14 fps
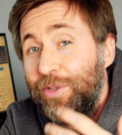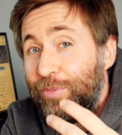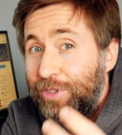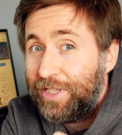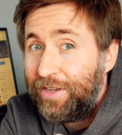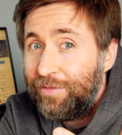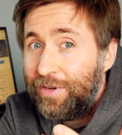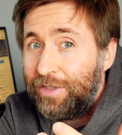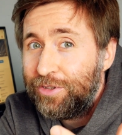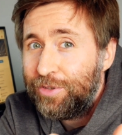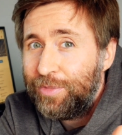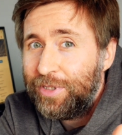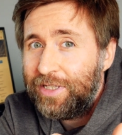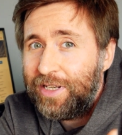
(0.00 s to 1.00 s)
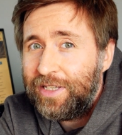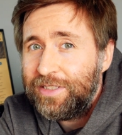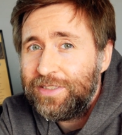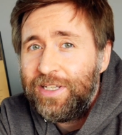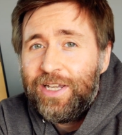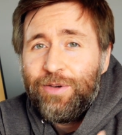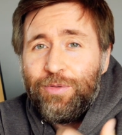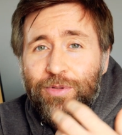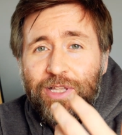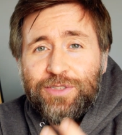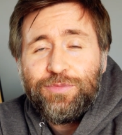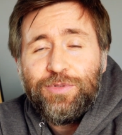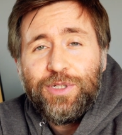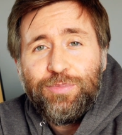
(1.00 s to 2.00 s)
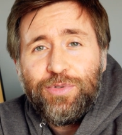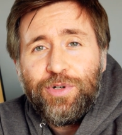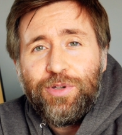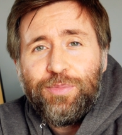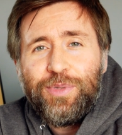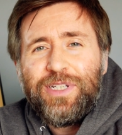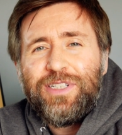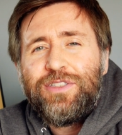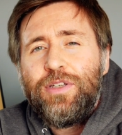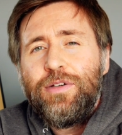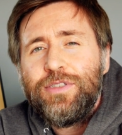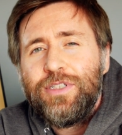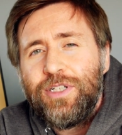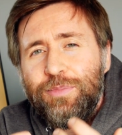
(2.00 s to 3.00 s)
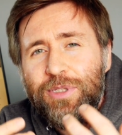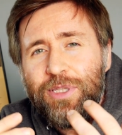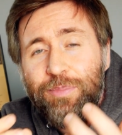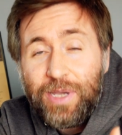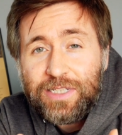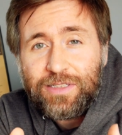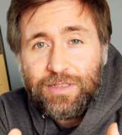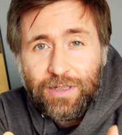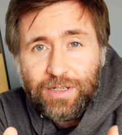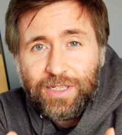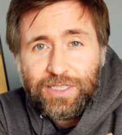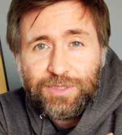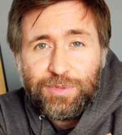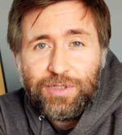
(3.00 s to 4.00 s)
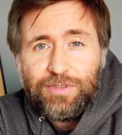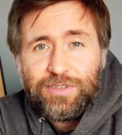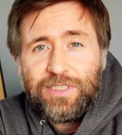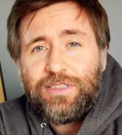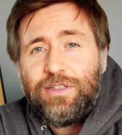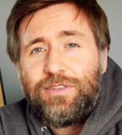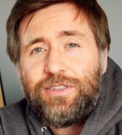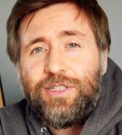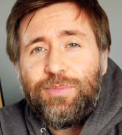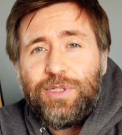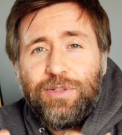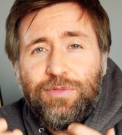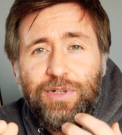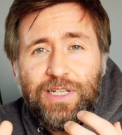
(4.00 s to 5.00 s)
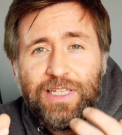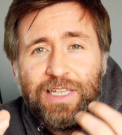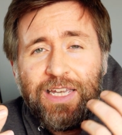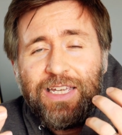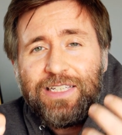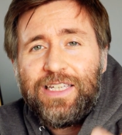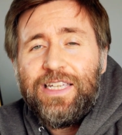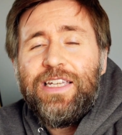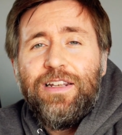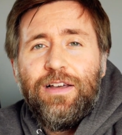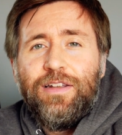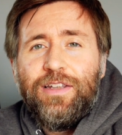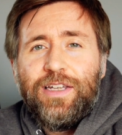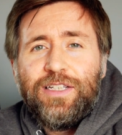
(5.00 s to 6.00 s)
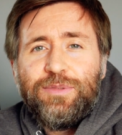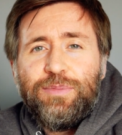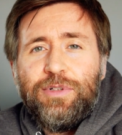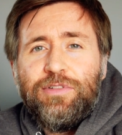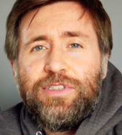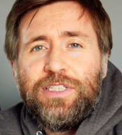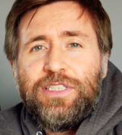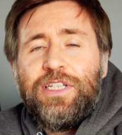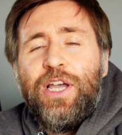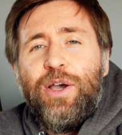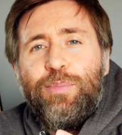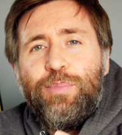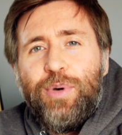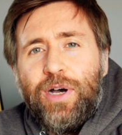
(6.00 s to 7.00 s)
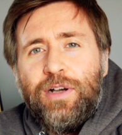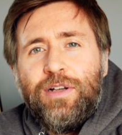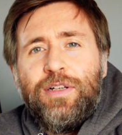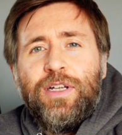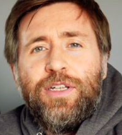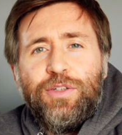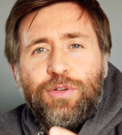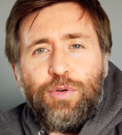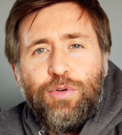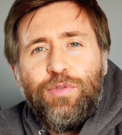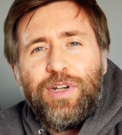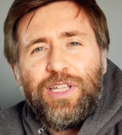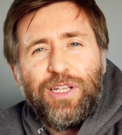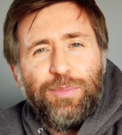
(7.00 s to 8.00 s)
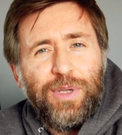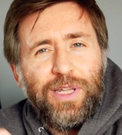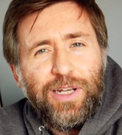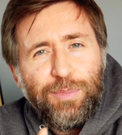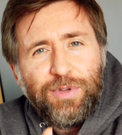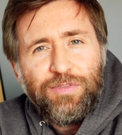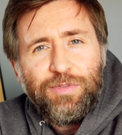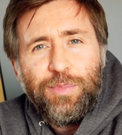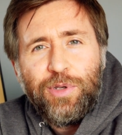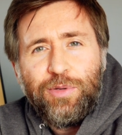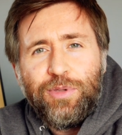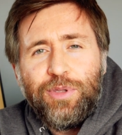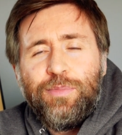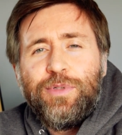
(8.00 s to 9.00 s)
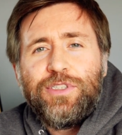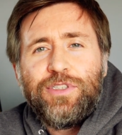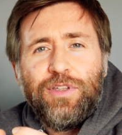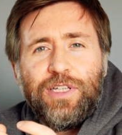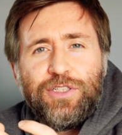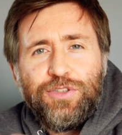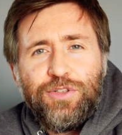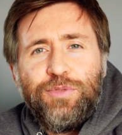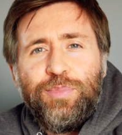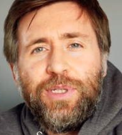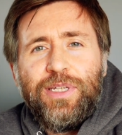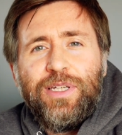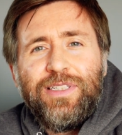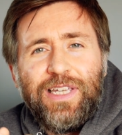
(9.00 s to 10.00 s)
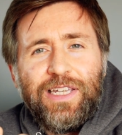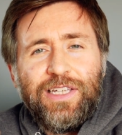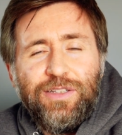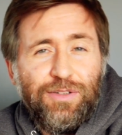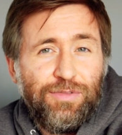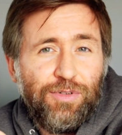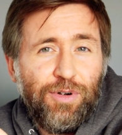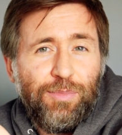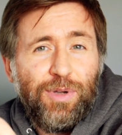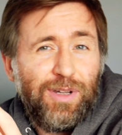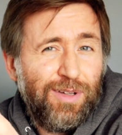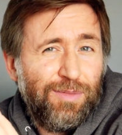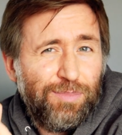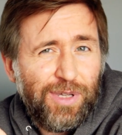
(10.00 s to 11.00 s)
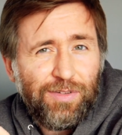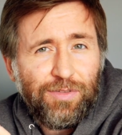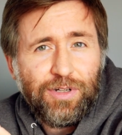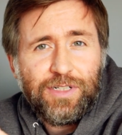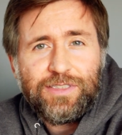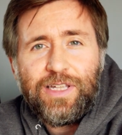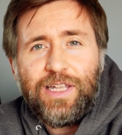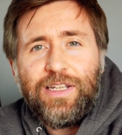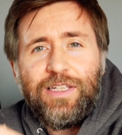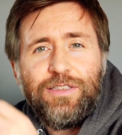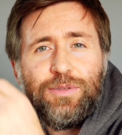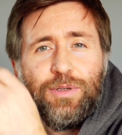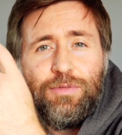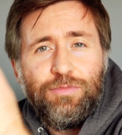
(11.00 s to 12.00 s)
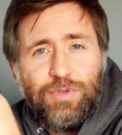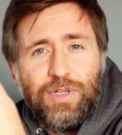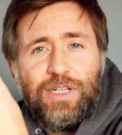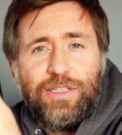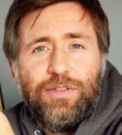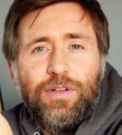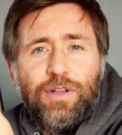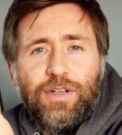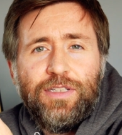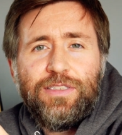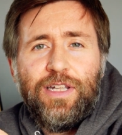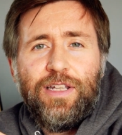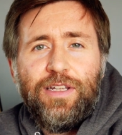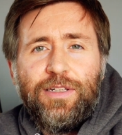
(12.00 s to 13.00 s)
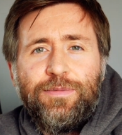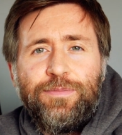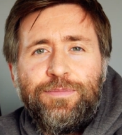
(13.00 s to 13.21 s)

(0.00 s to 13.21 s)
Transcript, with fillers: Then when you get round to them in class, well that's really brilliant because those are going to be the best learning experiences, those are going to be the really key learning experiences, but you're already going to be a little bit familiar with them so they should be taking you from a bit of understanding to a really good understanding.